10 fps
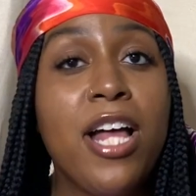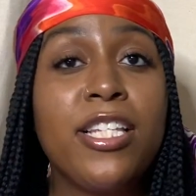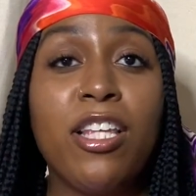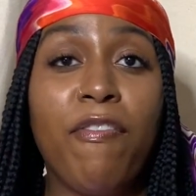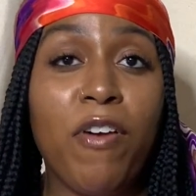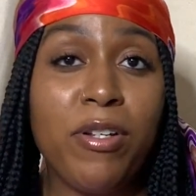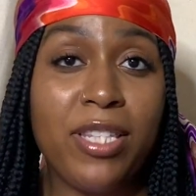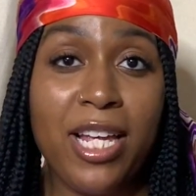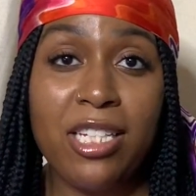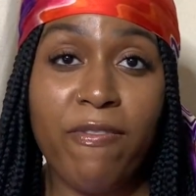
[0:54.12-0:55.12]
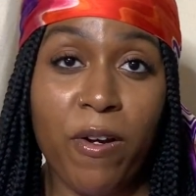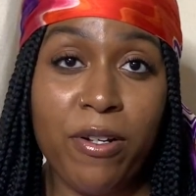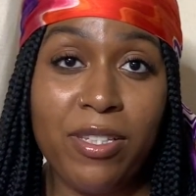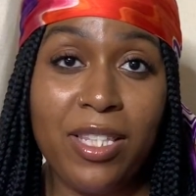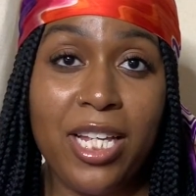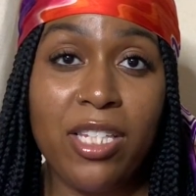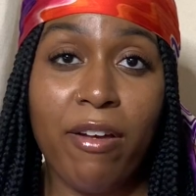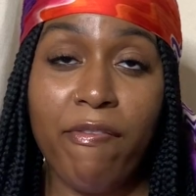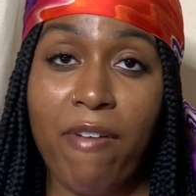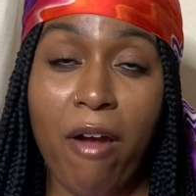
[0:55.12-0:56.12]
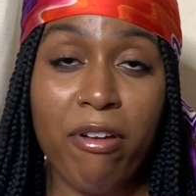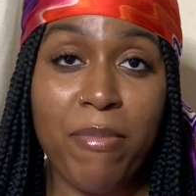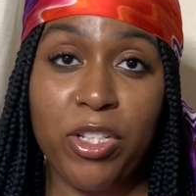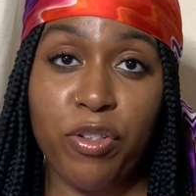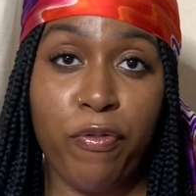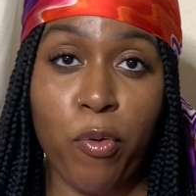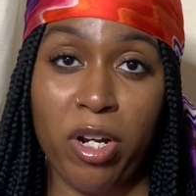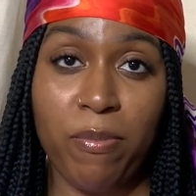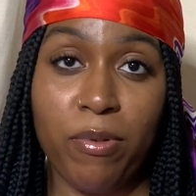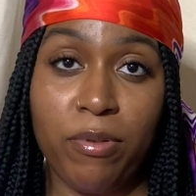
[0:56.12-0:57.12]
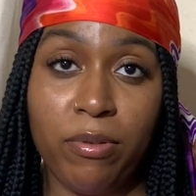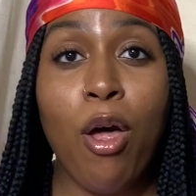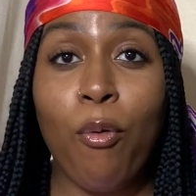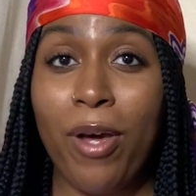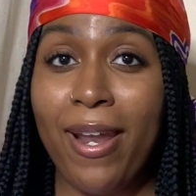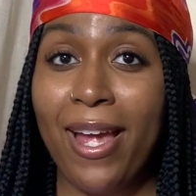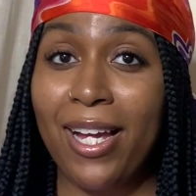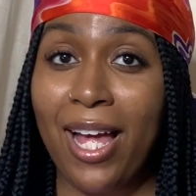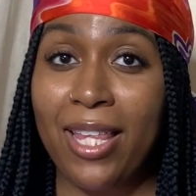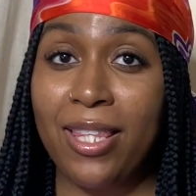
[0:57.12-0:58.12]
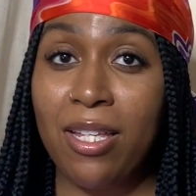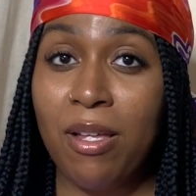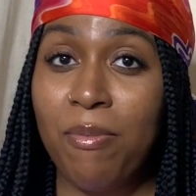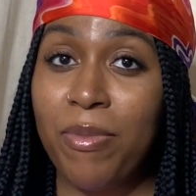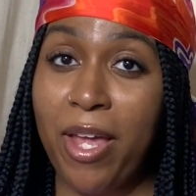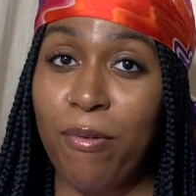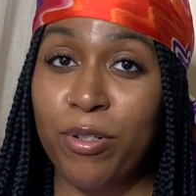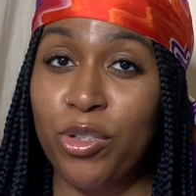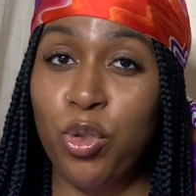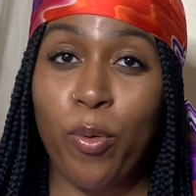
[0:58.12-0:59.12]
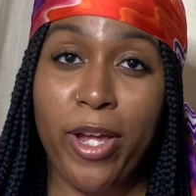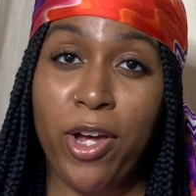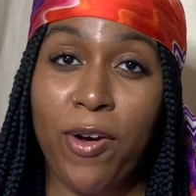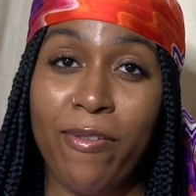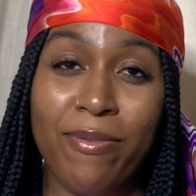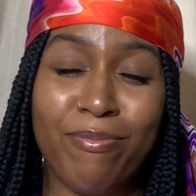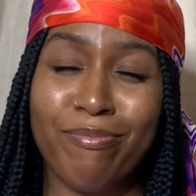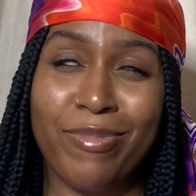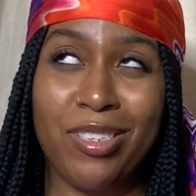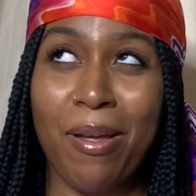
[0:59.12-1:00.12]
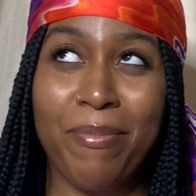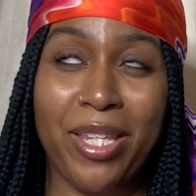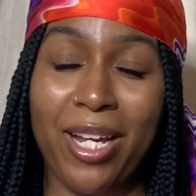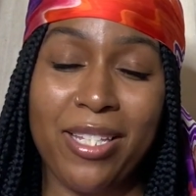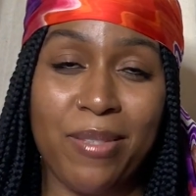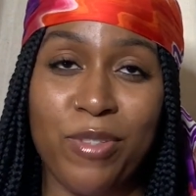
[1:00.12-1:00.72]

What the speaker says: So first things first, these are very much affordable. When I got them, they were $12 something and some